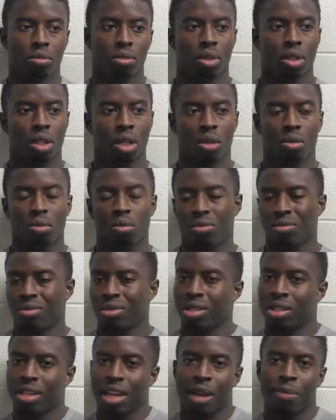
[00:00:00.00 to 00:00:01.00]
You know,
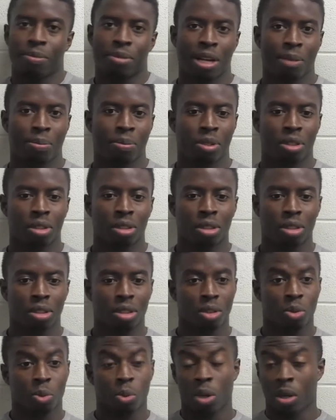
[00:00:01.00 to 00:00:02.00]
games happen.
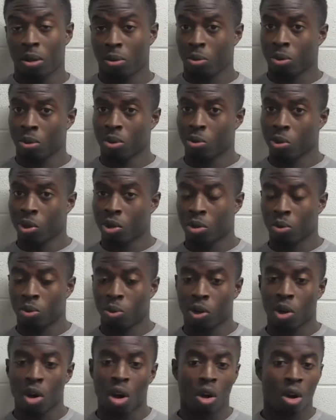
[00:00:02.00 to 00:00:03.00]

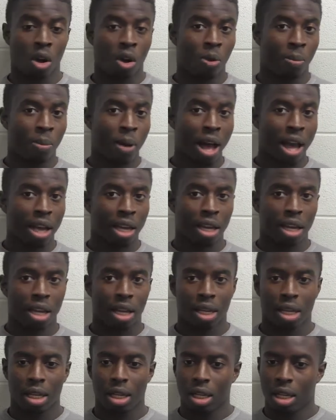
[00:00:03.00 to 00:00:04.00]
We got a goal back.
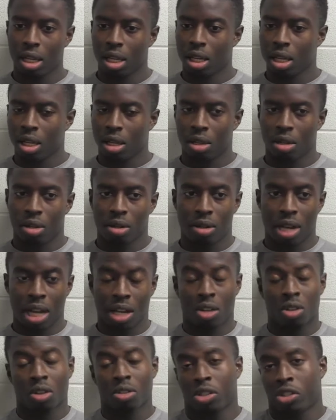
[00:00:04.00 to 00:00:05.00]

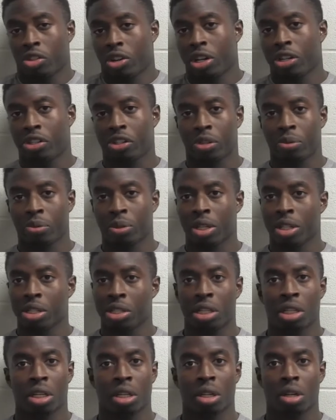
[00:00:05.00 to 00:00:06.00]
Lack of concentration, we
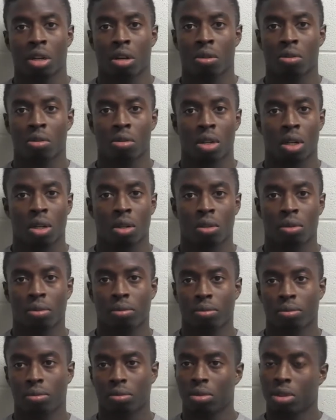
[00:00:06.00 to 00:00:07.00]
conceded a goal. So
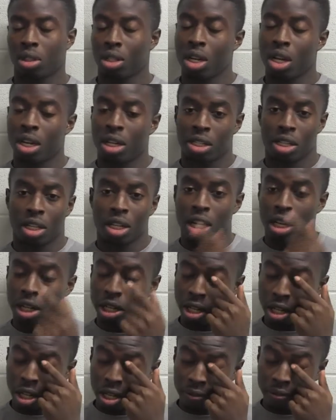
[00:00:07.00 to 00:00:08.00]
it's a
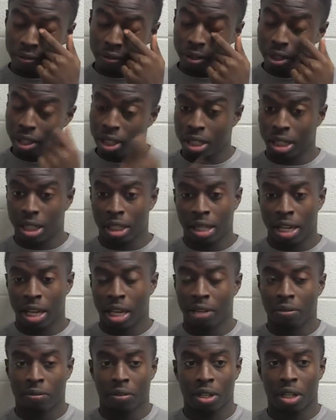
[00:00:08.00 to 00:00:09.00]
learning curve at the end of the
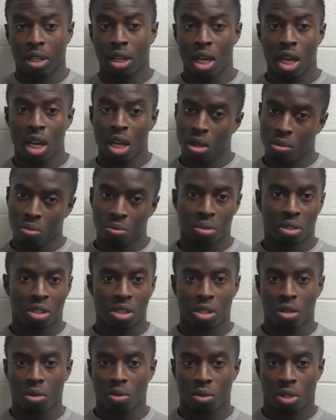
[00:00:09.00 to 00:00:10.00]
day. I think we
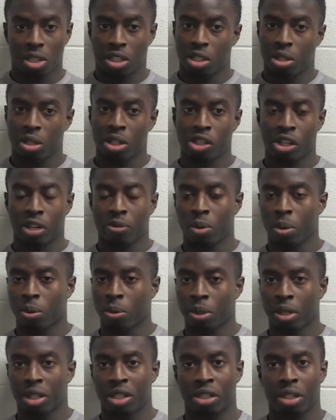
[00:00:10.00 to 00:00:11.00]
still achieve what we
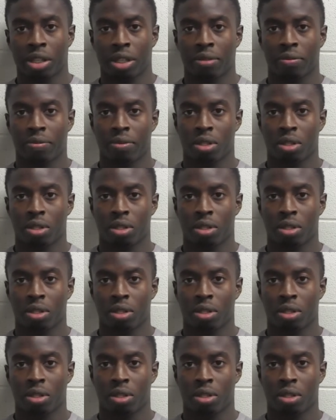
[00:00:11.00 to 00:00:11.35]
want to achieve.